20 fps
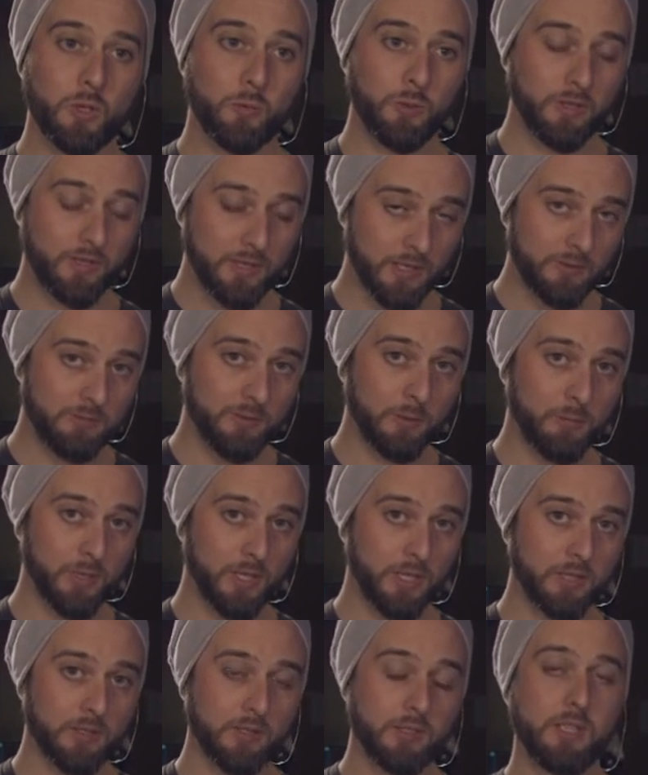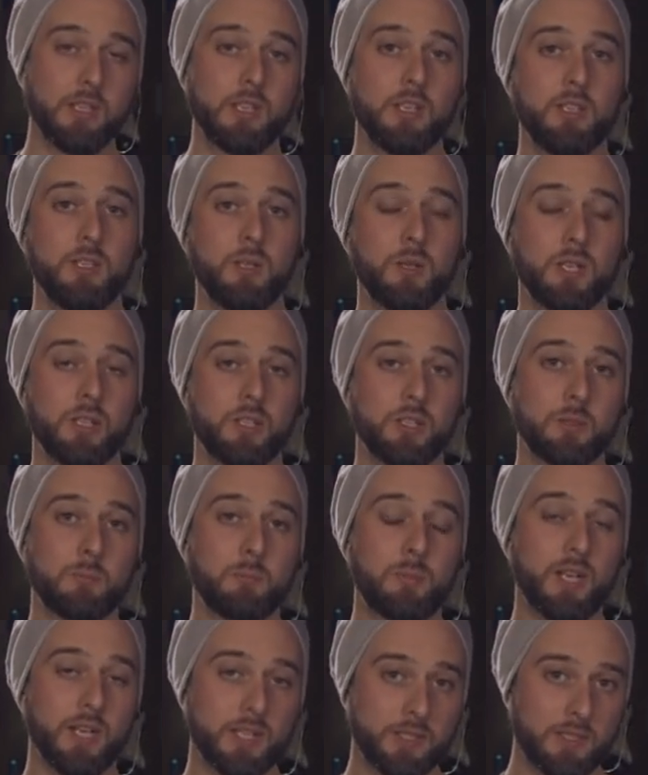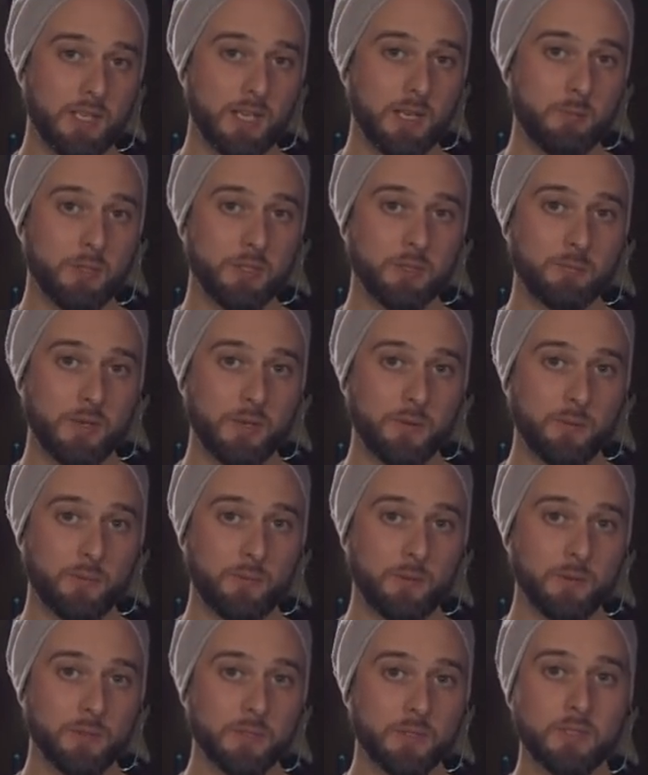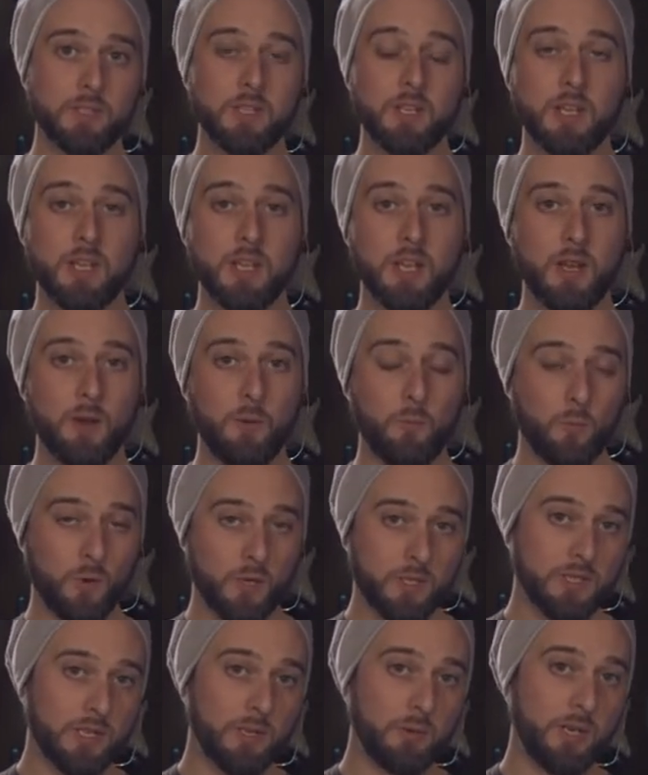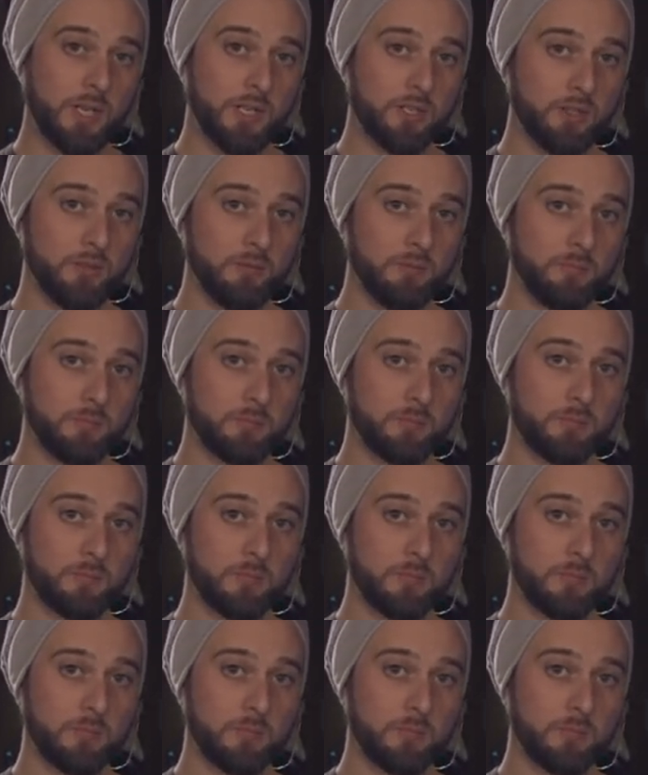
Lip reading: With Klangfabrik, you can just place the ambience microphones in one direction